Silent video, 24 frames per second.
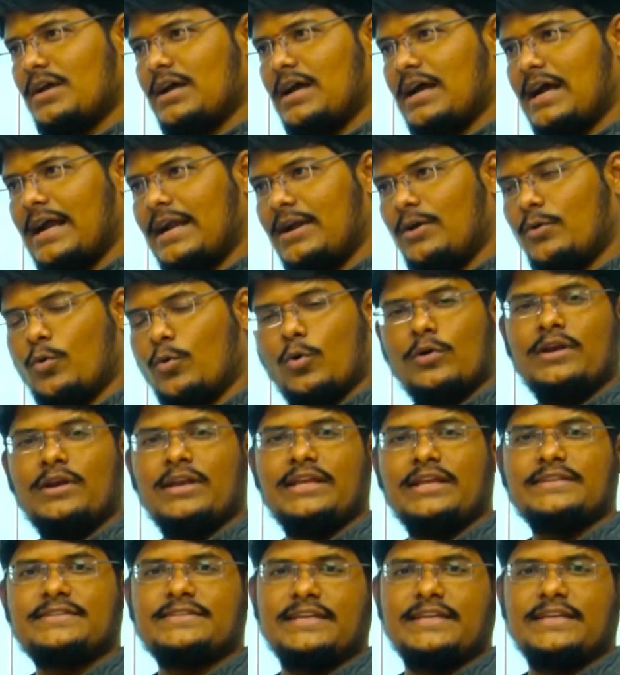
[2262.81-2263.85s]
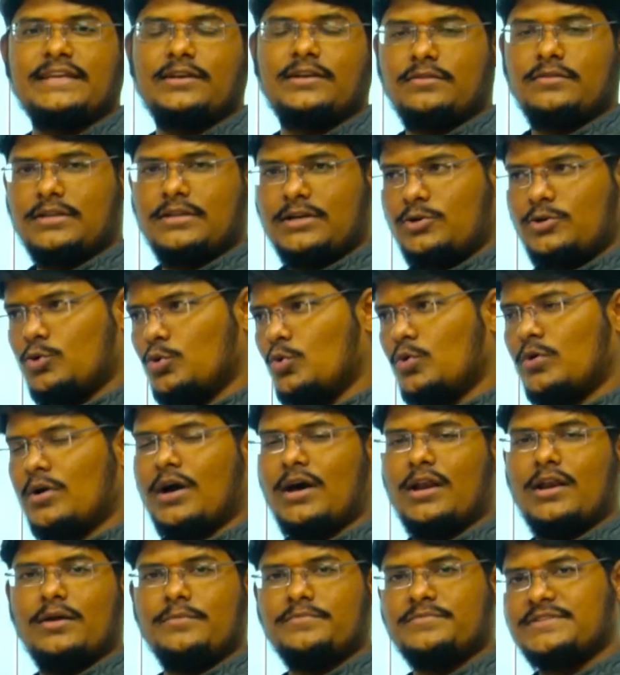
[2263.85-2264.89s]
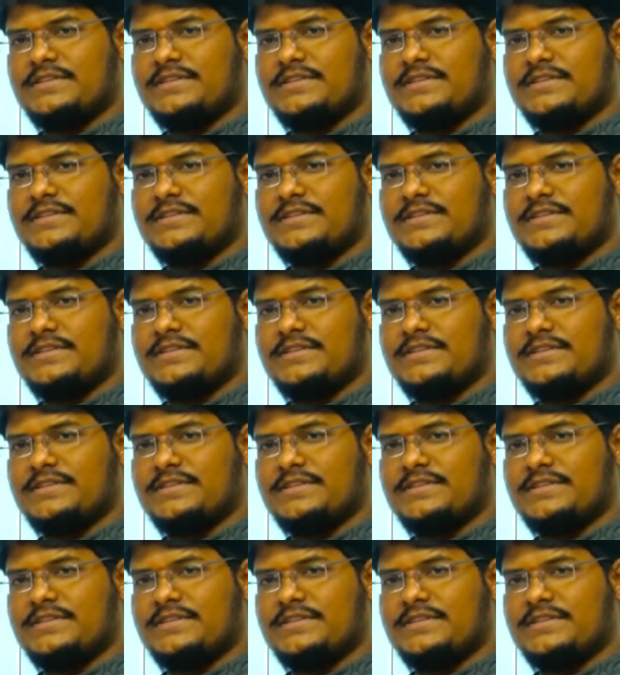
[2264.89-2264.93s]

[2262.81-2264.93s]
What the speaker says: and only C, the two columns,